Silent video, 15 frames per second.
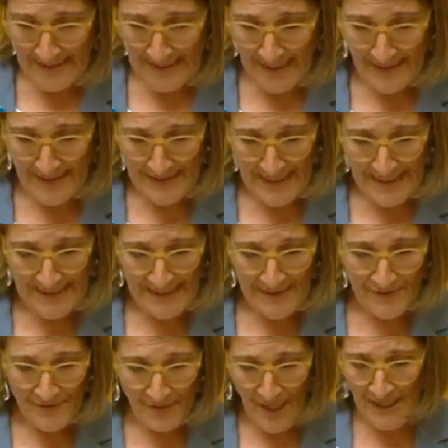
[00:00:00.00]
Now, data
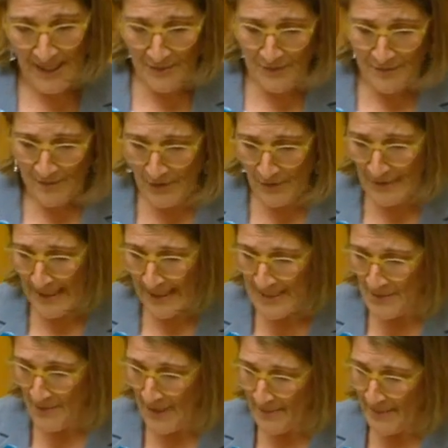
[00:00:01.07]
finally revealed
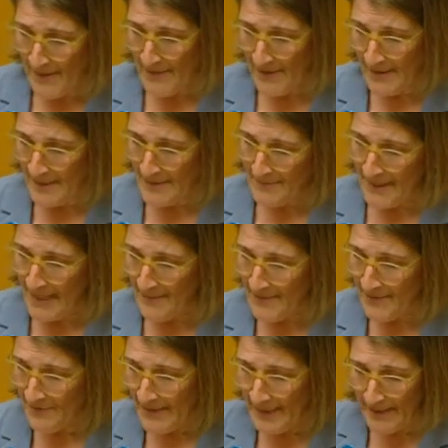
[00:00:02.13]
last week by the
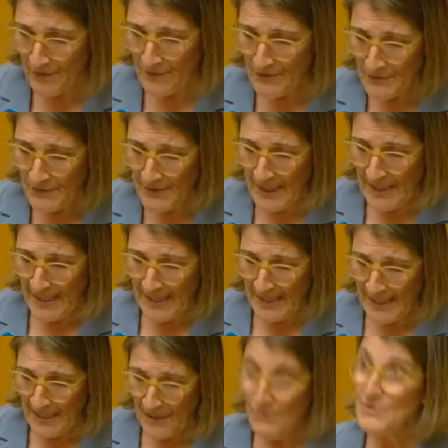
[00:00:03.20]
Department of Health,
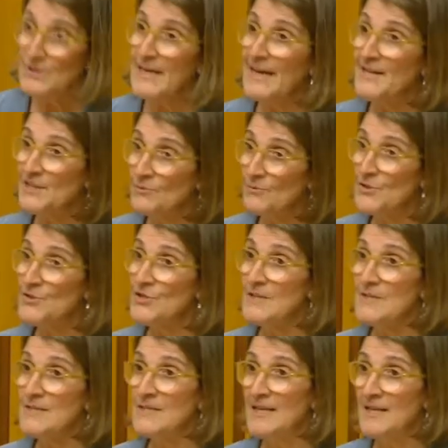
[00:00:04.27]
data which
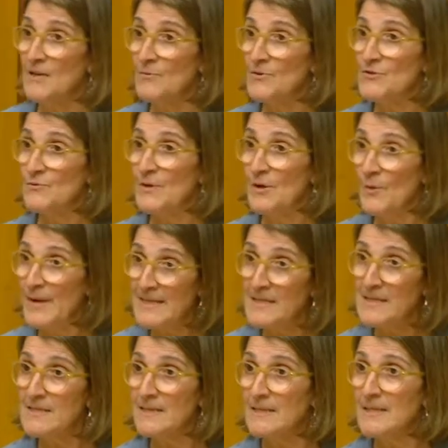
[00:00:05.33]
incidentally was
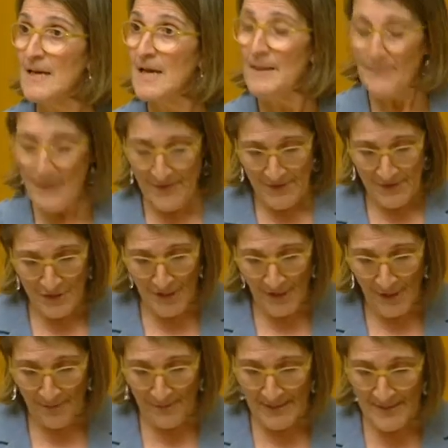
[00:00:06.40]
requested by the
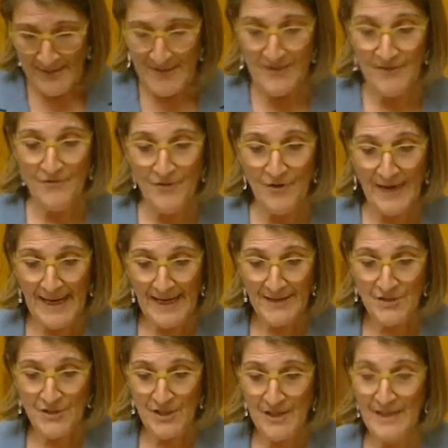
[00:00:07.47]
Shadow Minister for
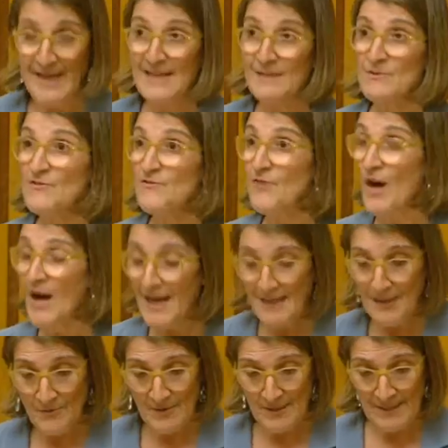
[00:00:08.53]
Ageing, and it was
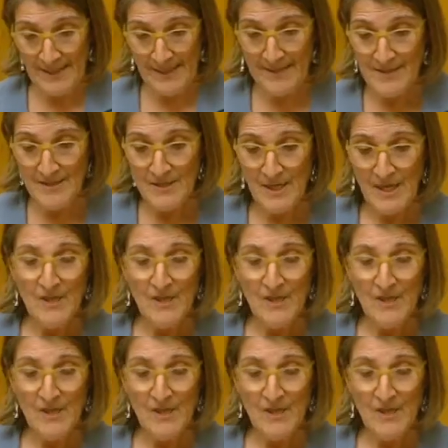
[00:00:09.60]
finally released,